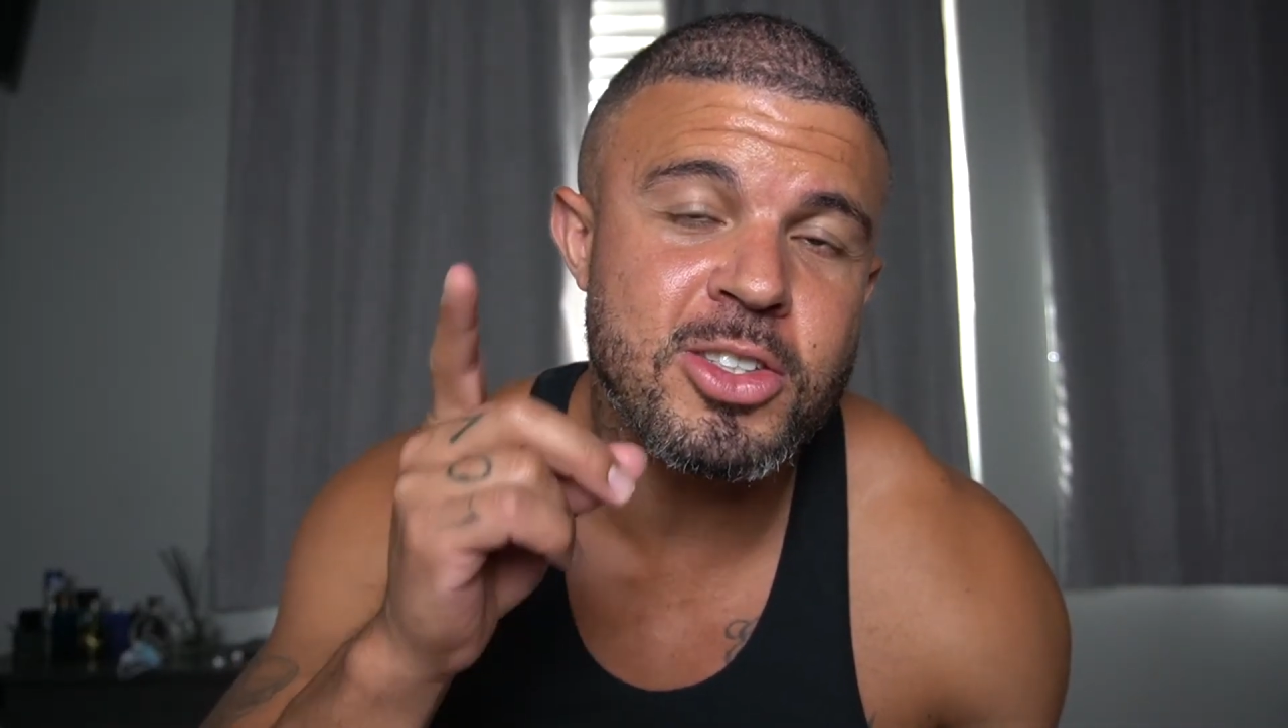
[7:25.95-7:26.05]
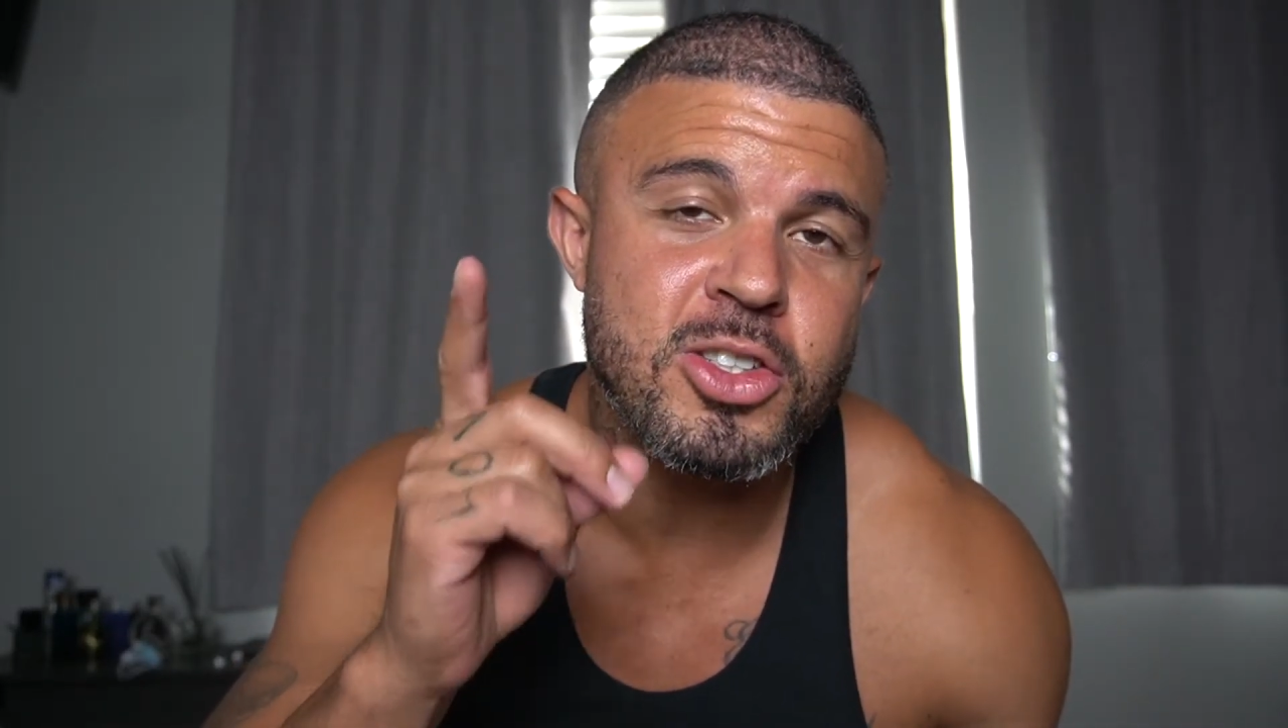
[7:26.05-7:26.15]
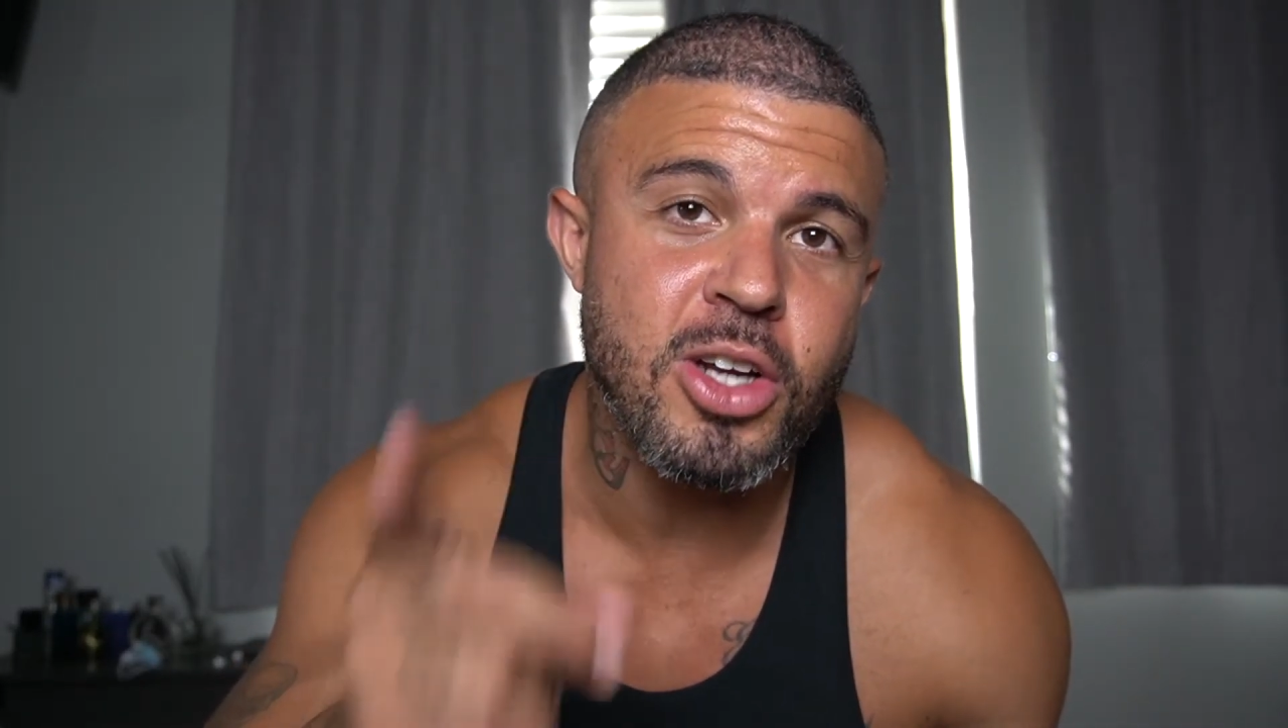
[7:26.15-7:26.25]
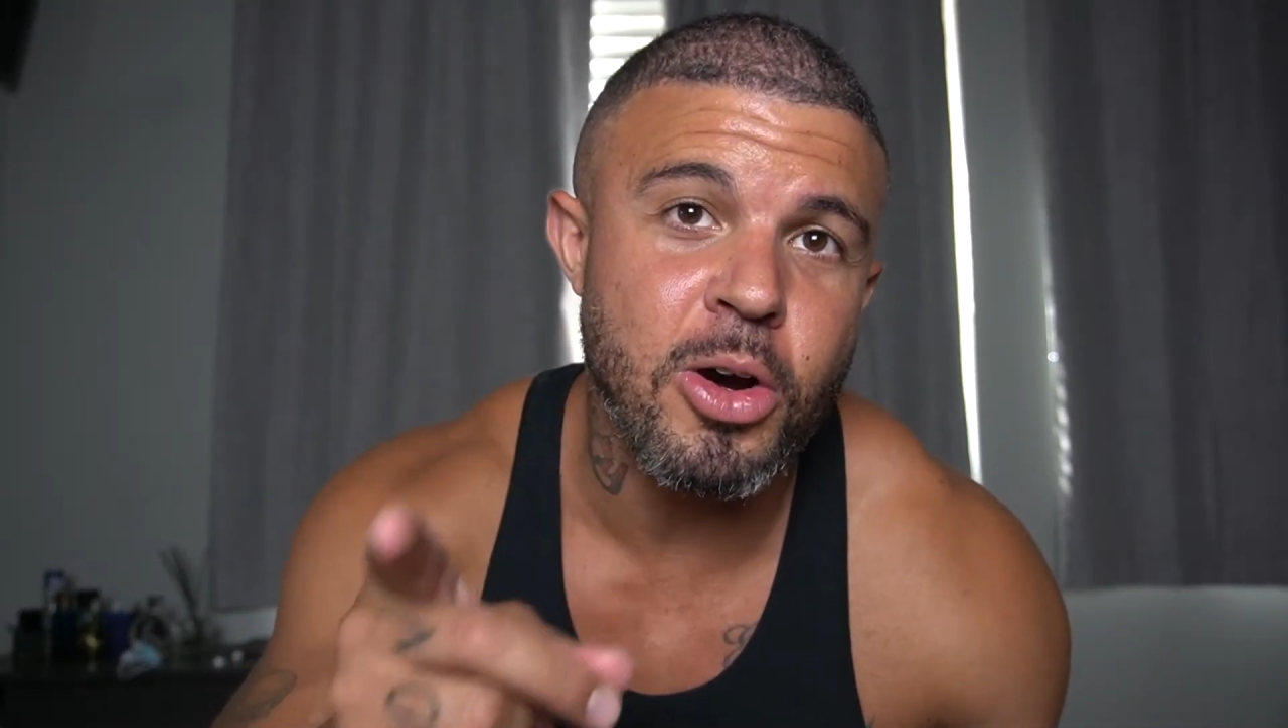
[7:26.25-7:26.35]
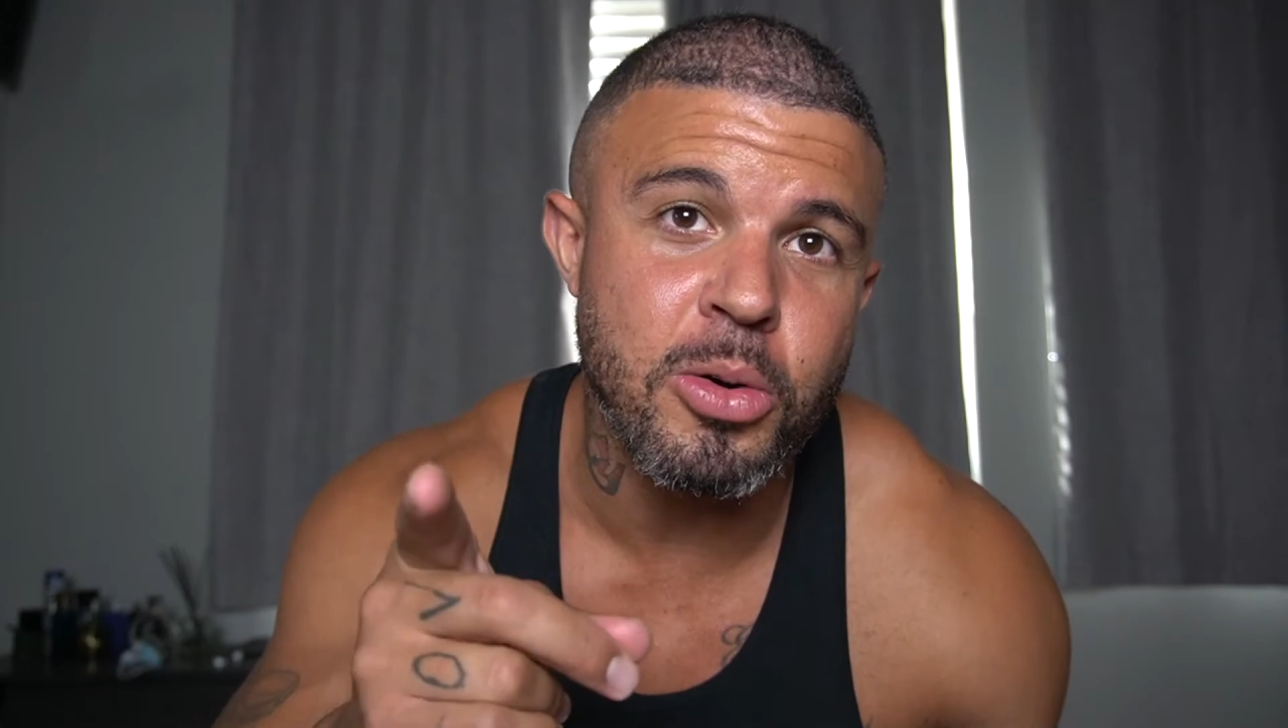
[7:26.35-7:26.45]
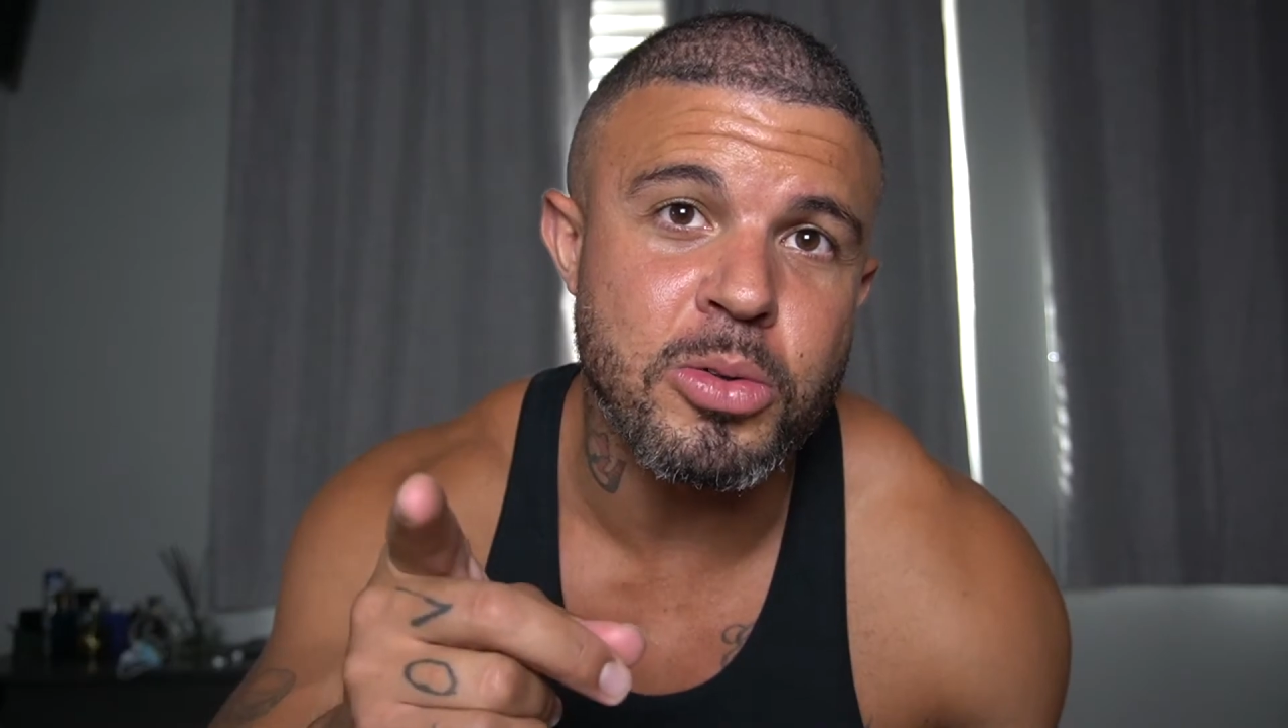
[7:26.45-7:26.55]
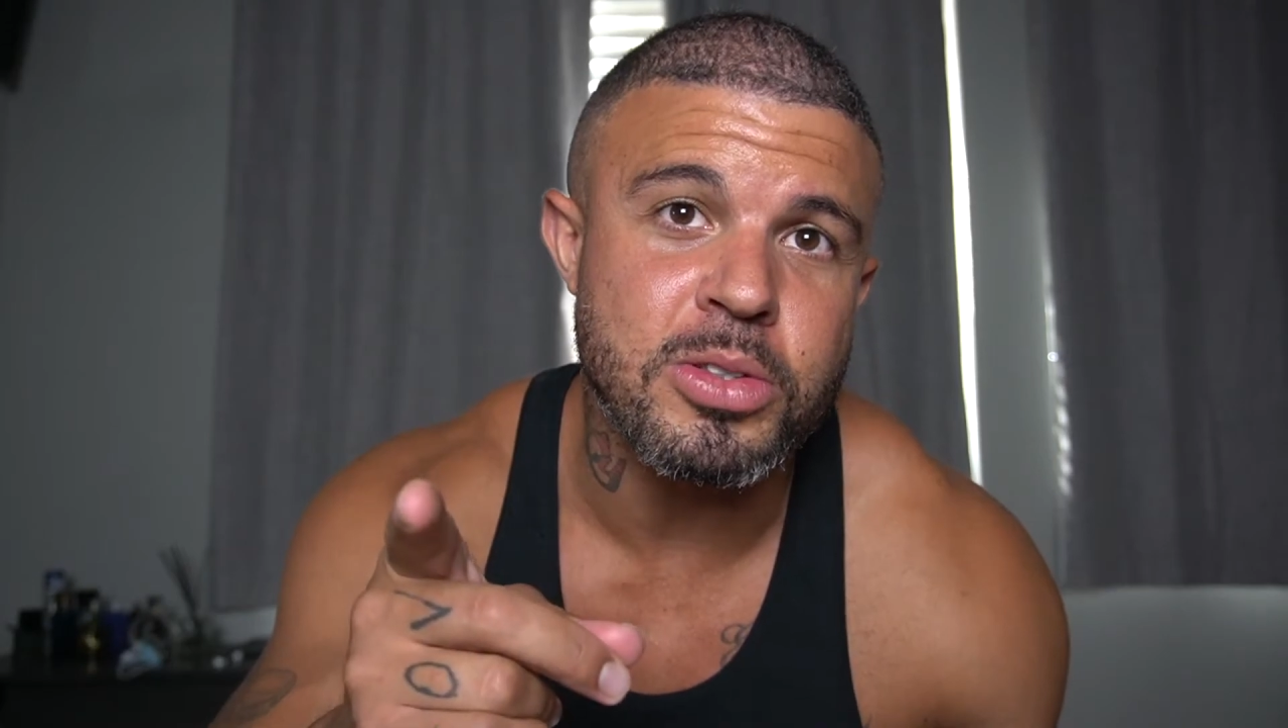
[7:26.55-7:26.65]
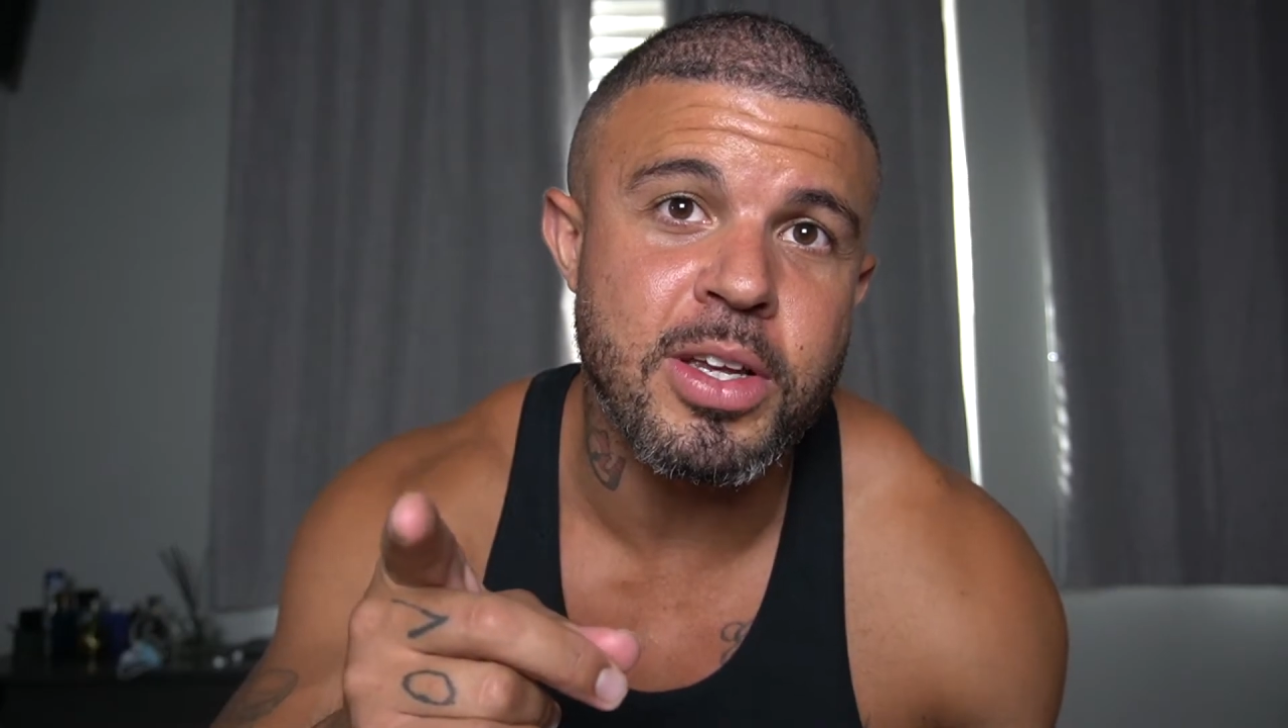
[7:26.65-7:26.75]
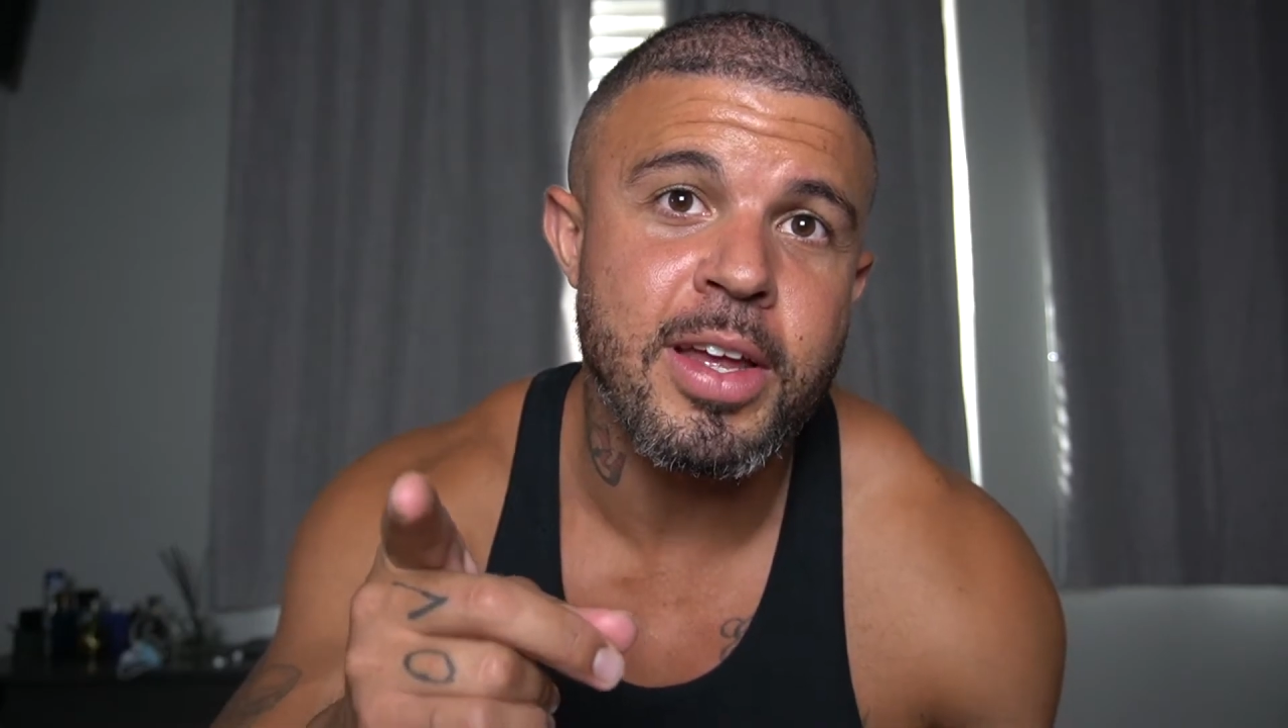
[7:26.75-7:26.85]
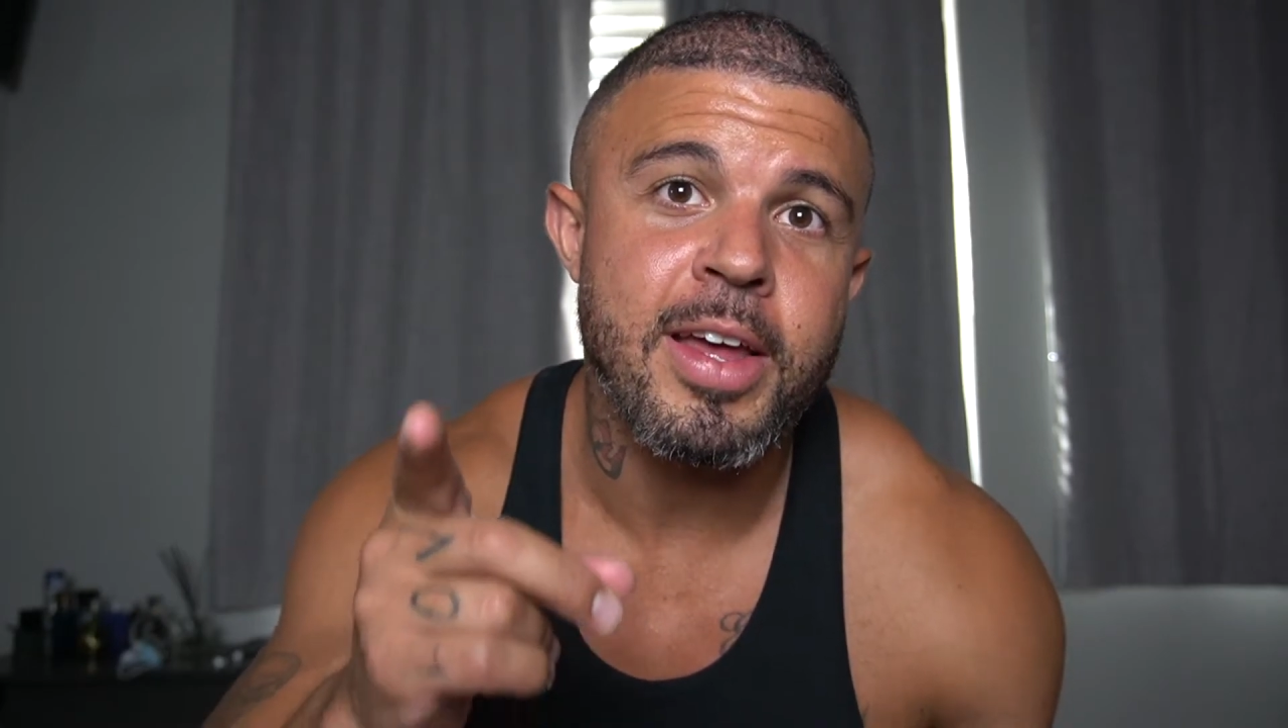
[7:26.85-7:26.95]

shows